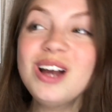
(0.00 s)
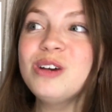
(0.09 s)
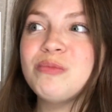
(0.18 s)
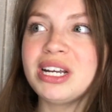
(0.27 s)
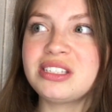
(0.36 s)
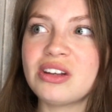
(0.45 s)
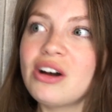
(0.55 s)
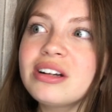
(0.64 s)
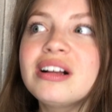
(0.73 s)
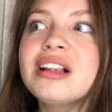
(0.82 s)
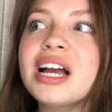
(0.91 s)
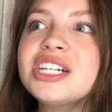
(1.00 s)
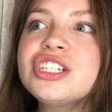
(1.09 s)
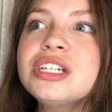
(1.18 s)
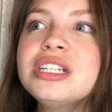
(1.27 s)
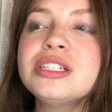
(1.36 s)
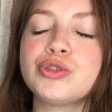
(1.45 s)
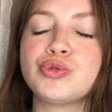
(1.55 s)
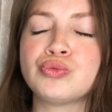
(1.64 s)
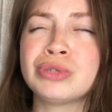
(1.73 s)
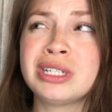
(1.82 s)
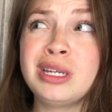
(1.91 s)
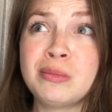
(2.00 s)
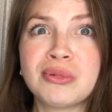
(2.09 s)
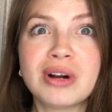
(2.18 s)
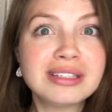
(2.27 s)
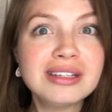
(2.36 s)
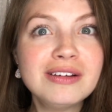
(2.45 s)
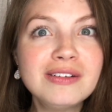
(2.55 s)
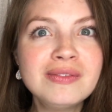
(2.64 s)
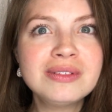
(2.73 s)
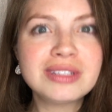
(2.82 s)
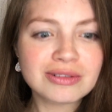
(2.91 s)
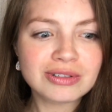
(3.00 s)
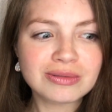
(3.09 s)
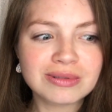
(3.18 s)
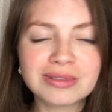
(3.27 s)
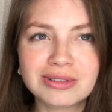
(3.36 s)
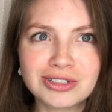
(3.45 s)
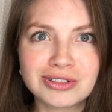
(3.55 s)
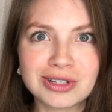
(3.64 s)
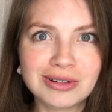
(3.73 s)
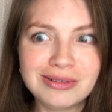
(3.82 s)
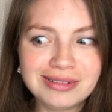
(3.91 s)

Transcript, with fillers: My sock collection is really impressive, don't you, don't you know?